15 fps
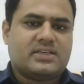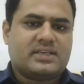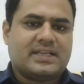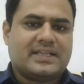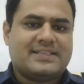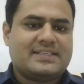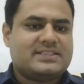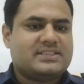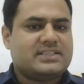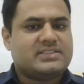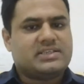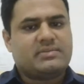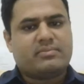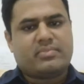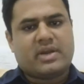In this
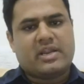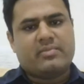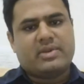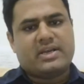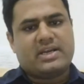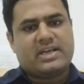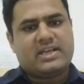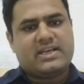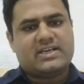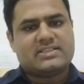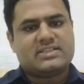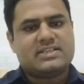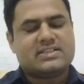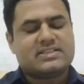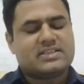session, primarily,
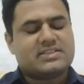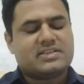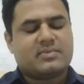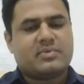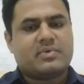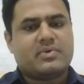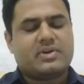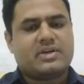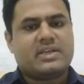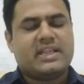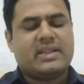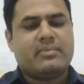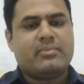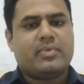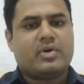let's discuss about
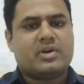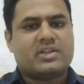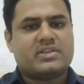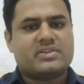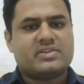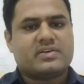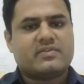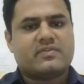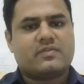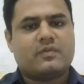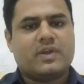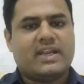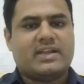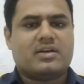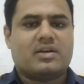the importance of
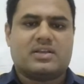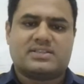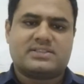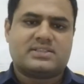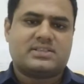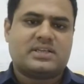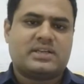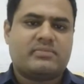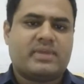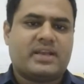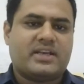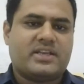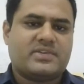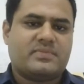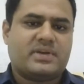weight loss in
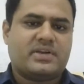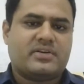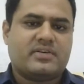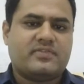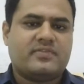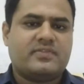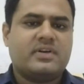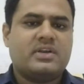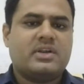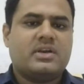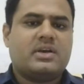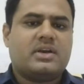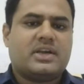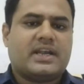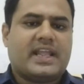management of
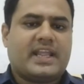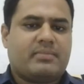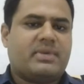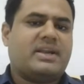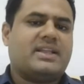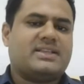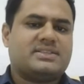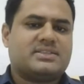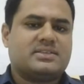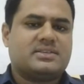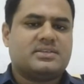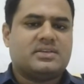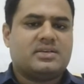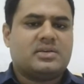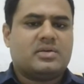diabetes.
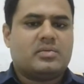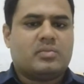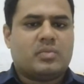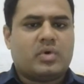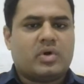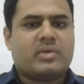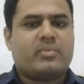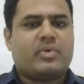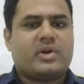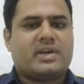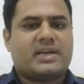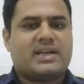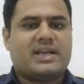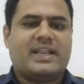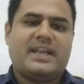More
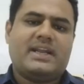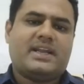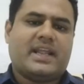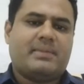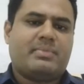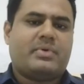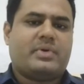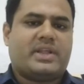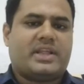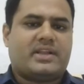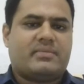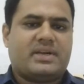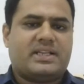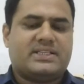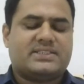importantly, type 2
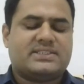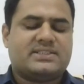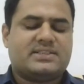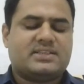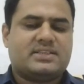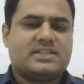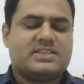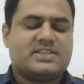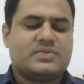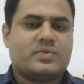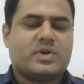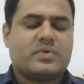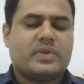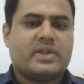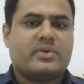diabetes. This is
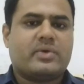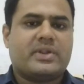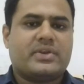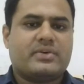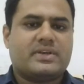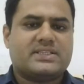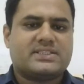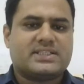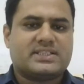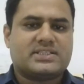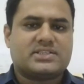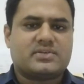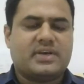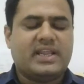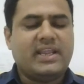what we are going to discuss
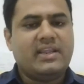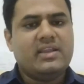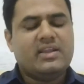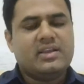today.